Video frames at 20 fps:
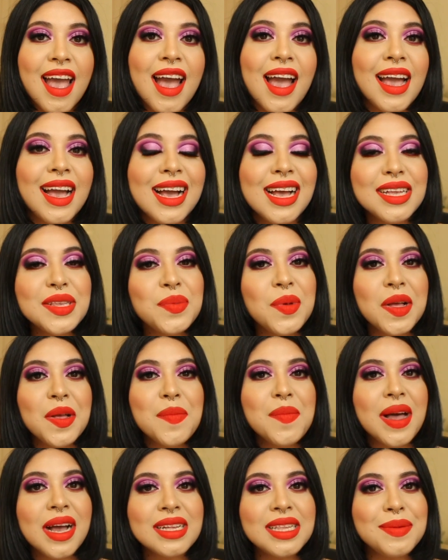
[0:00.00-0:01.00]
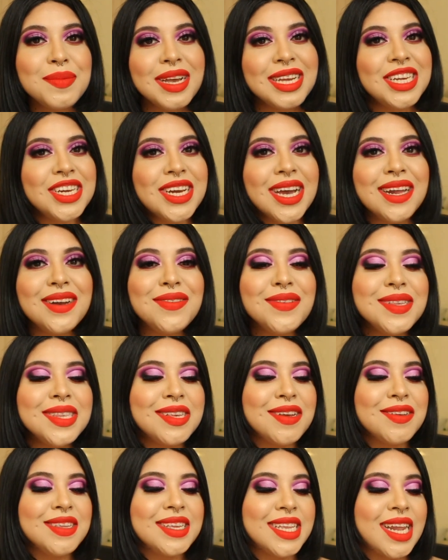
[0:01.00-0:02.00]
Hi guys, welcome back to my channel.
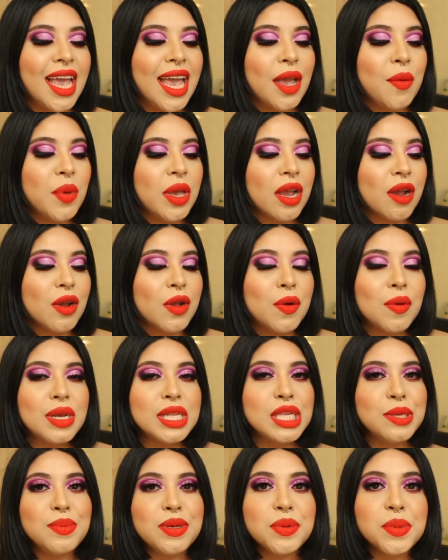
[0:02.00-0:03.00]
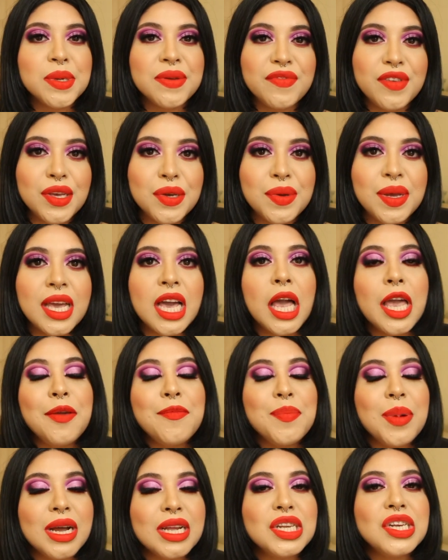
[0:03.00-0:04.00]
So today we are going to be reviewing a
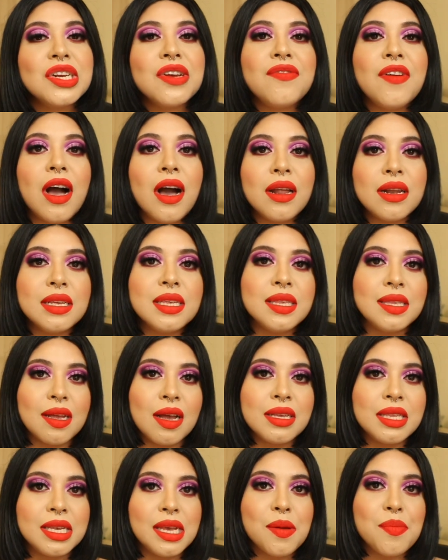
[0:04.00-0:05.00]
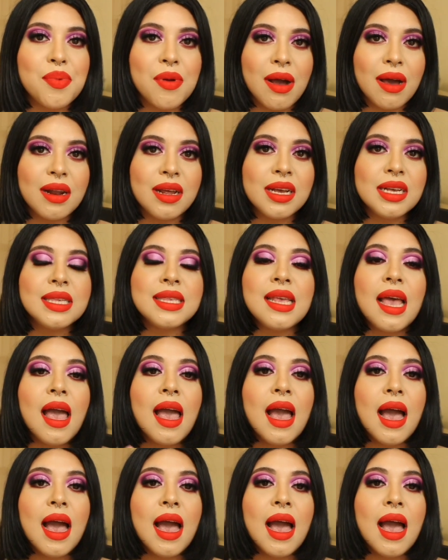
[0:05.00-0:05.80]
bunch of Anastasia products.